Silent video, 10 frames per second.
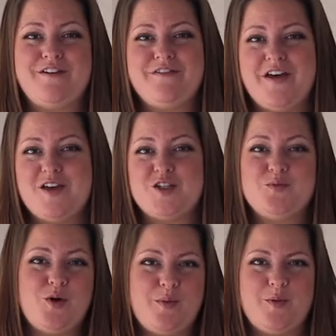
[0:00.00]

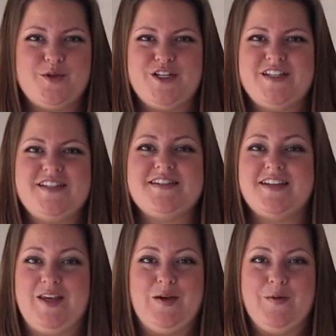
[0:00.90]
first Prop
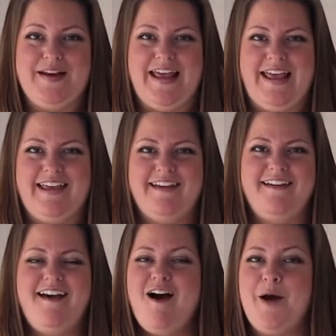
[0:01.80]
Options Q&A.
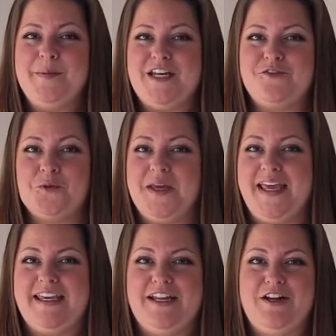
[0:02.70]
I'm Jen from
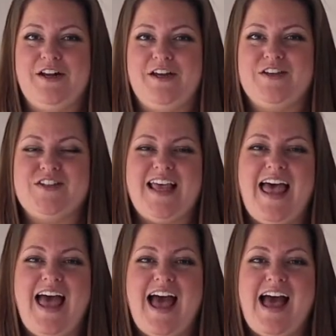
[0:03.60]
Cakey Lulu's,
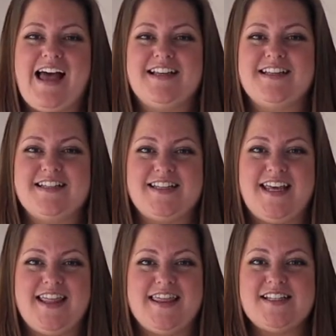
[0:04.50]
and
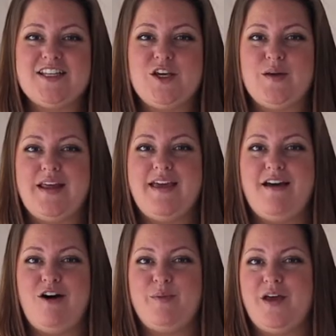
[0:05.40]
in this
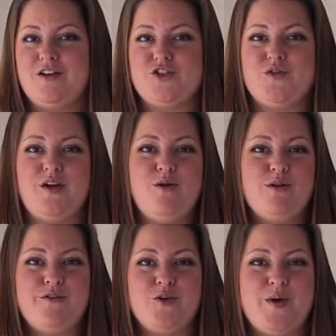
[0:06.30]
Q&A I'll be answering
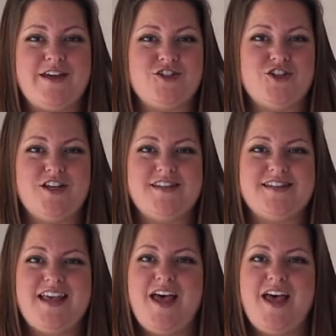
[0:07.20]
all of your questions